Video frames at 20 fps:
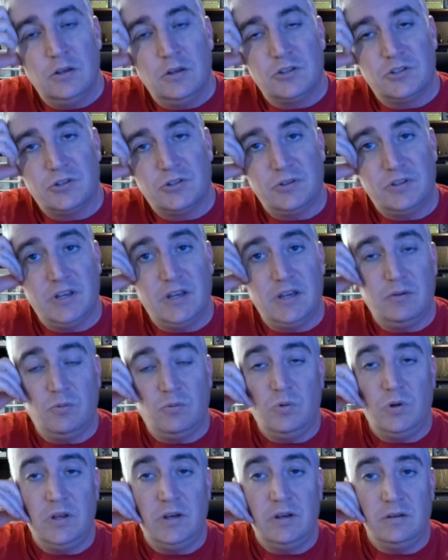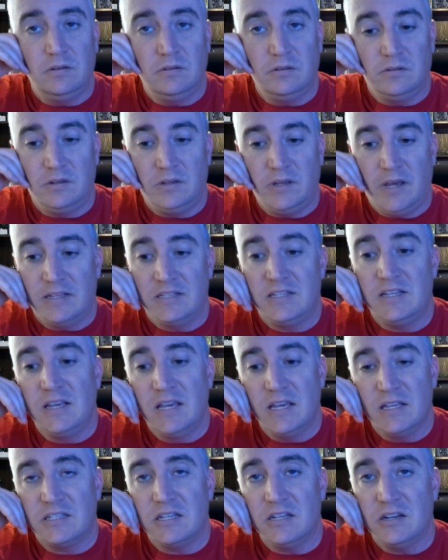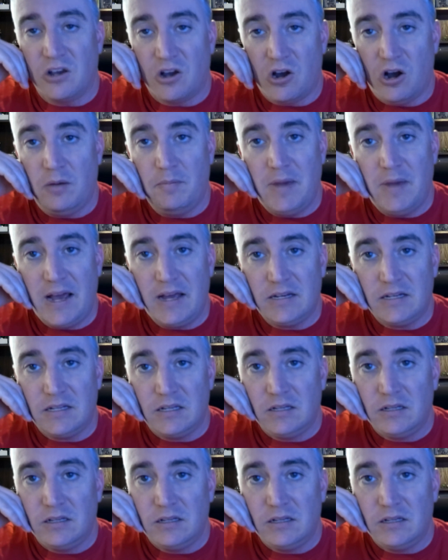so that as he gets into combat,